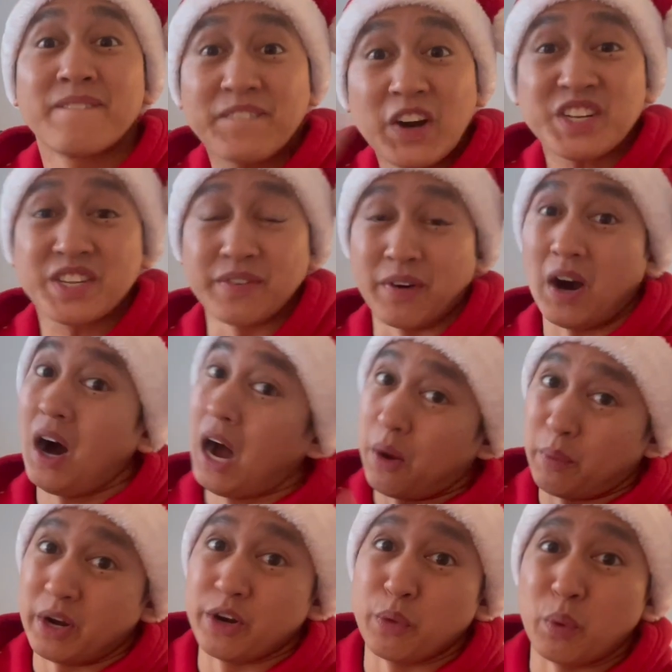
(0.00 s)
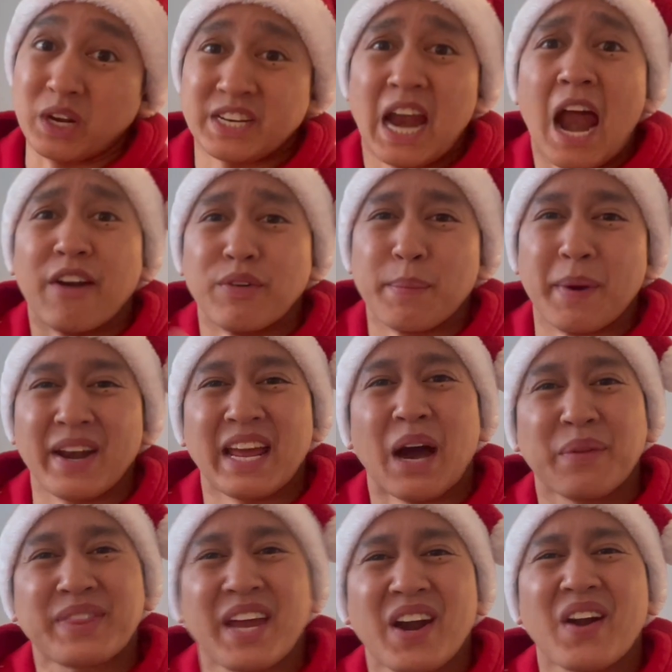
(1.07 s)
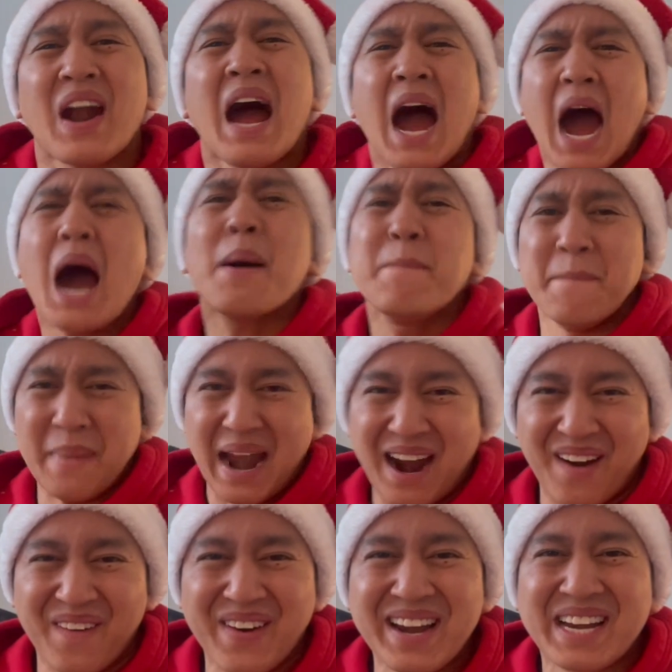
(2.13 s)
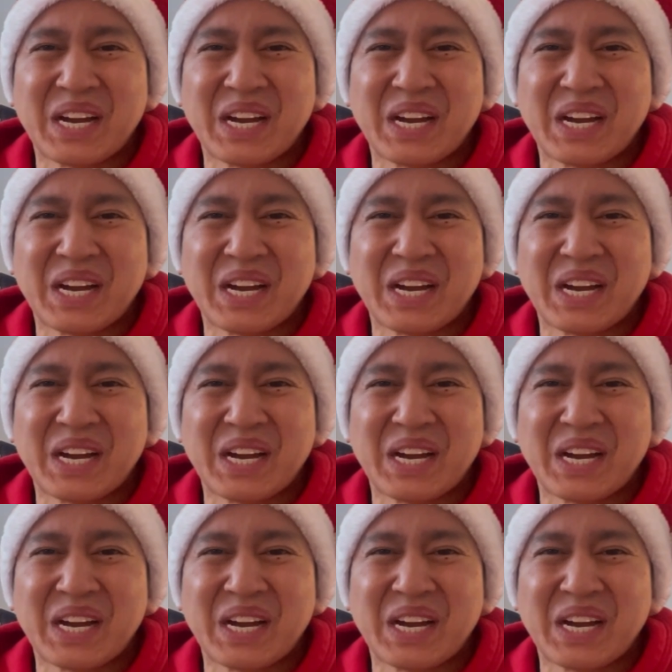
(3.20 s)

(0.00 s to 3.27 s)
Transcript: First of all, I wanted to wish everybody out there a Merry